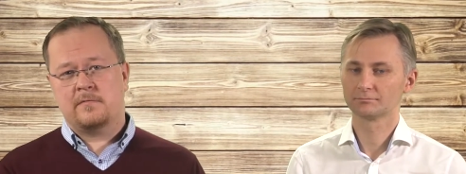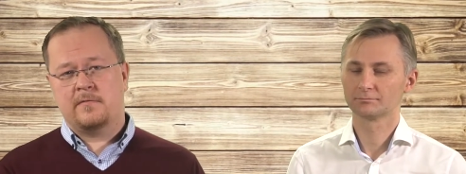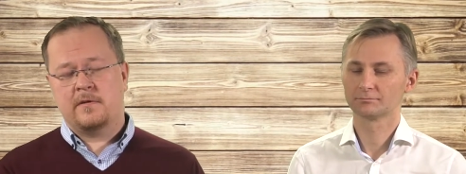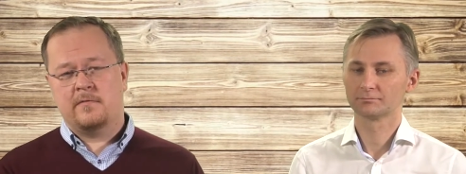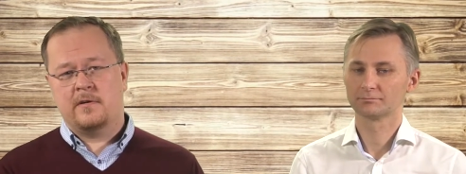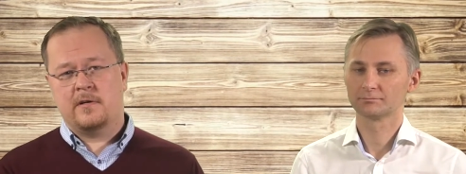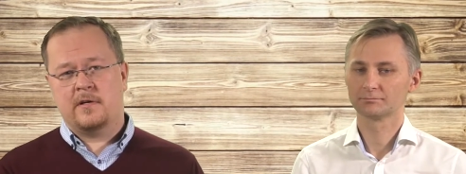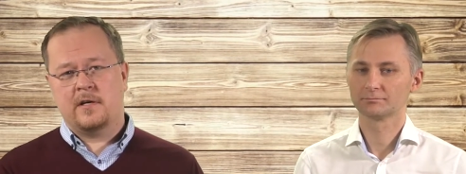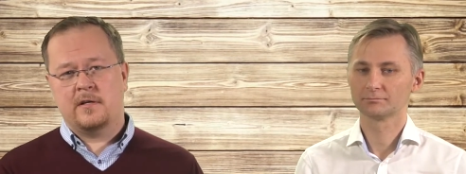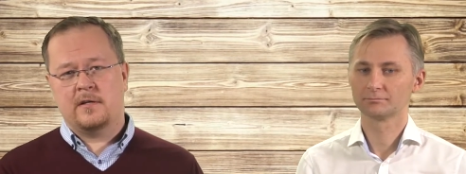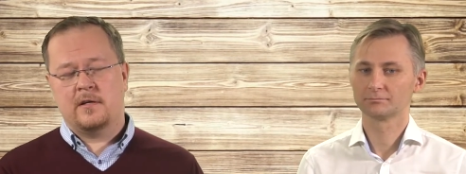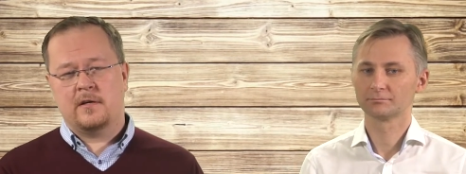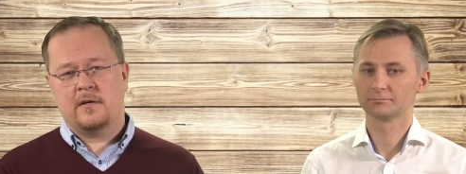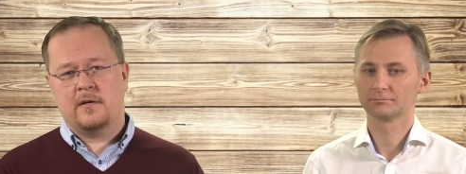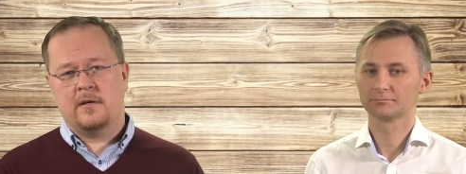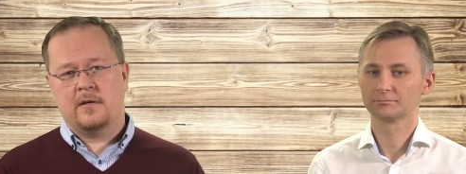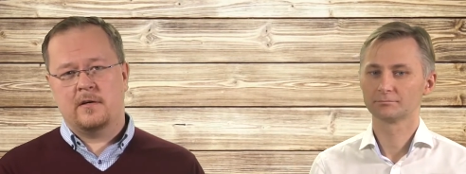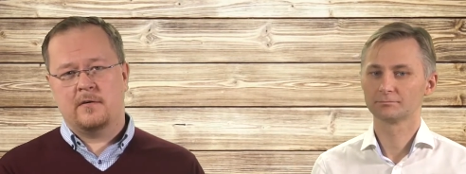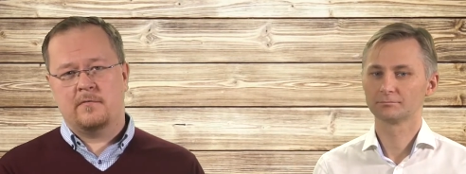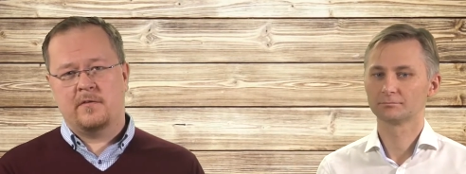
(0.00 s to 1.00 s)
Speaker 1: We were running
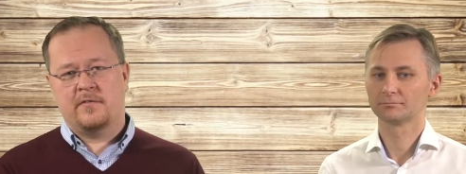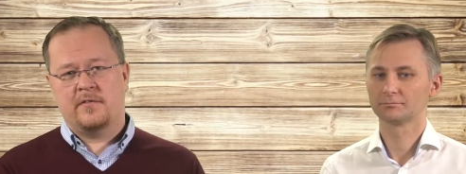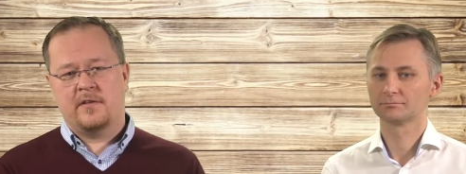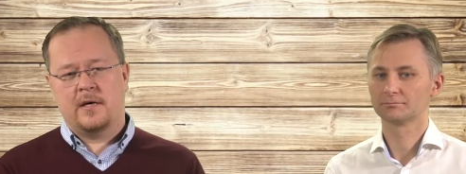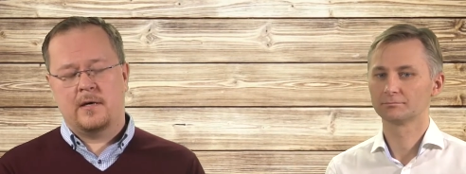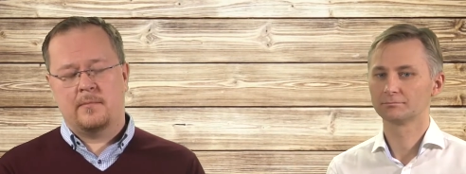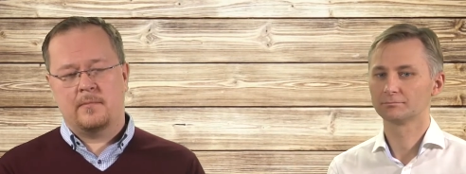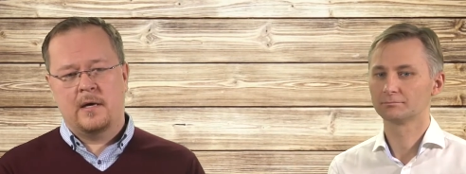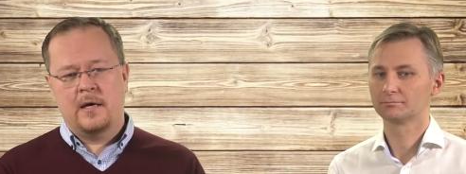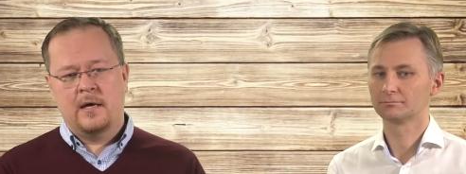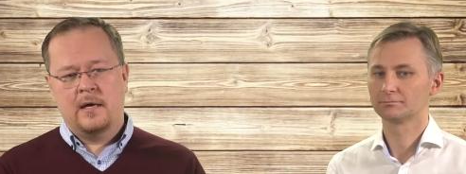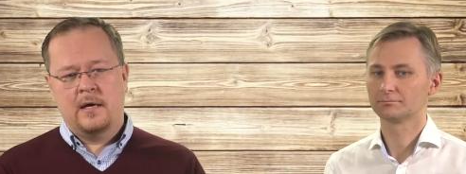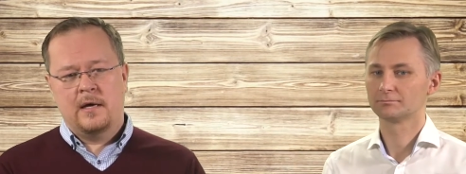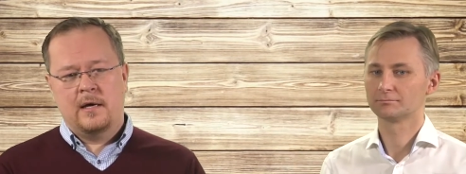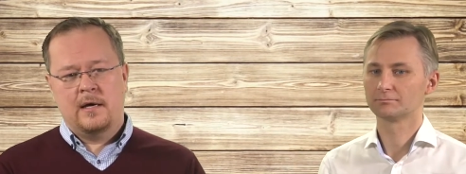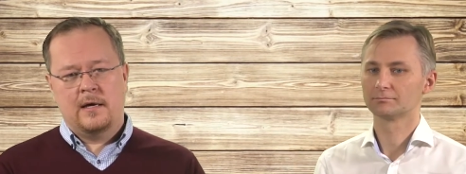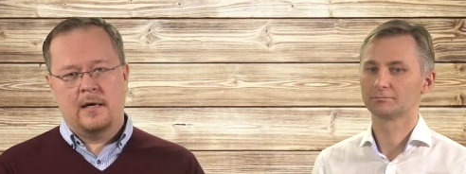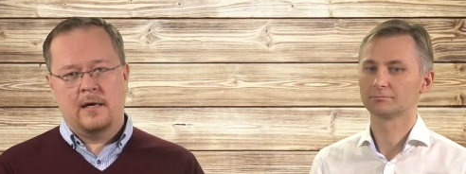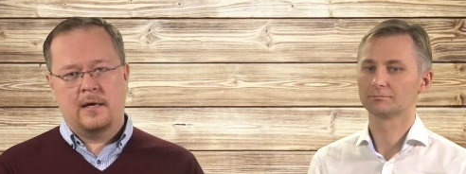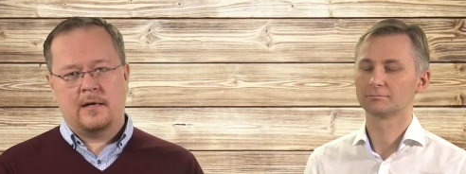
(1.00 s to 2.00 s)
uh, with them
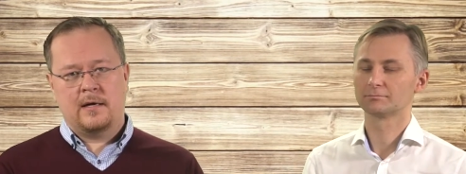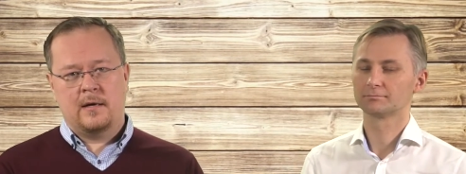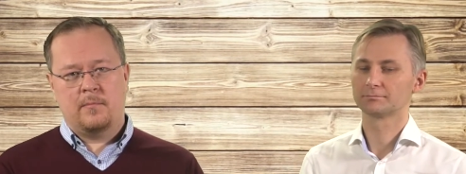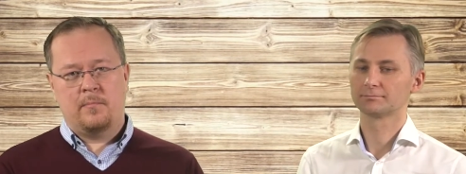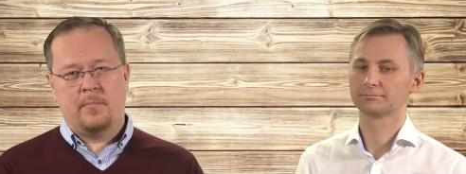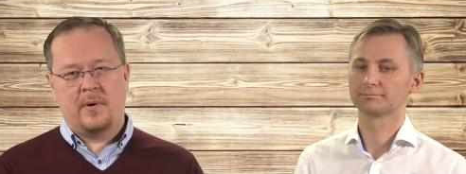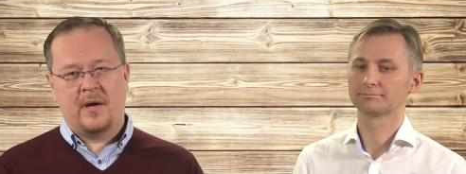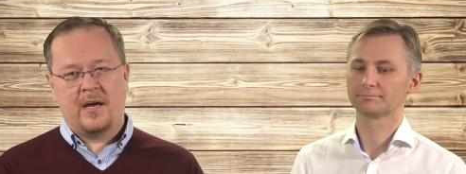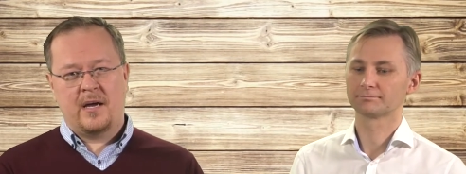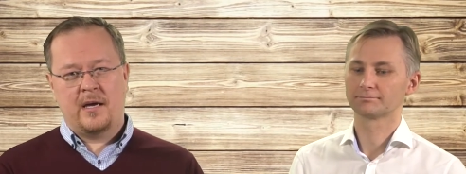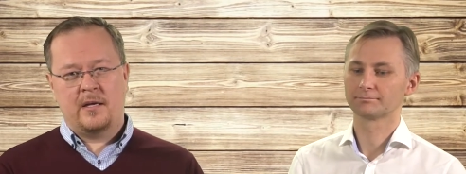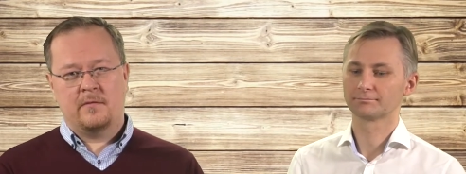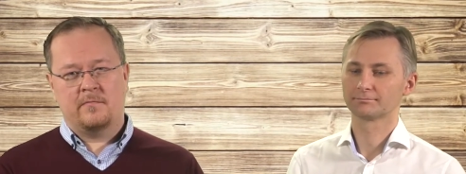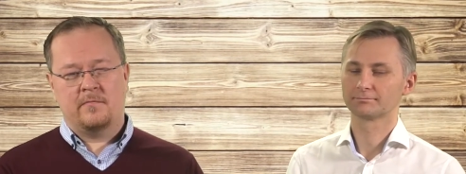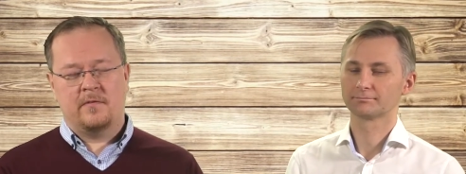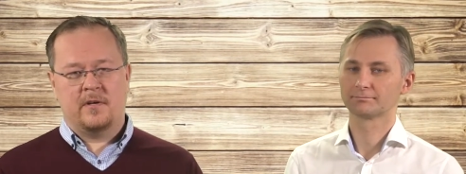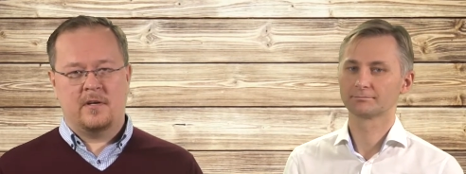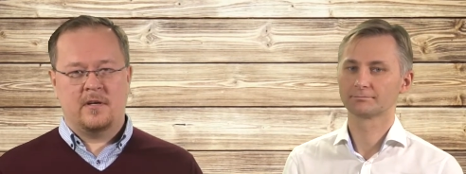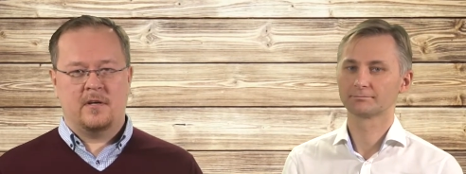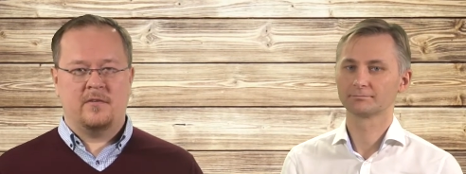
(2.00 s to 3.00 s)
Uh, campaign
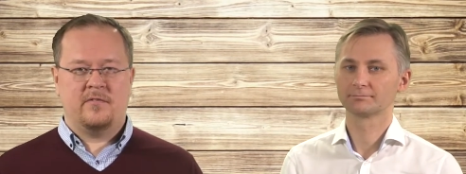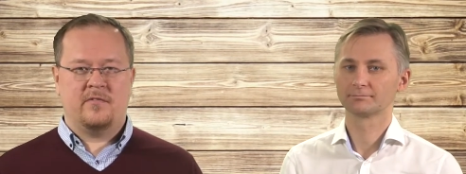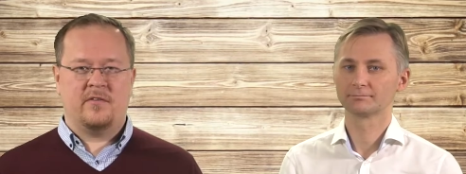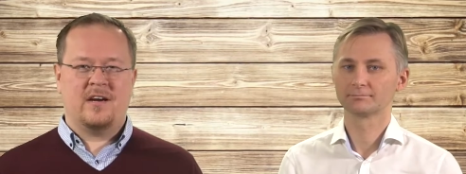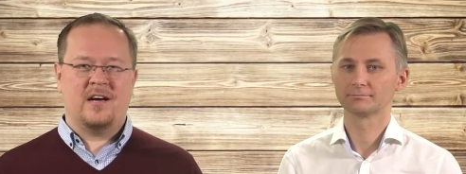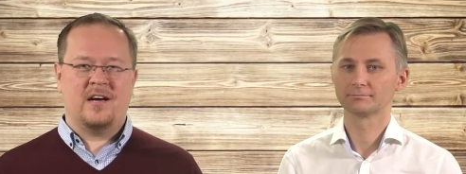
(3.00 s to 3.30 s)
with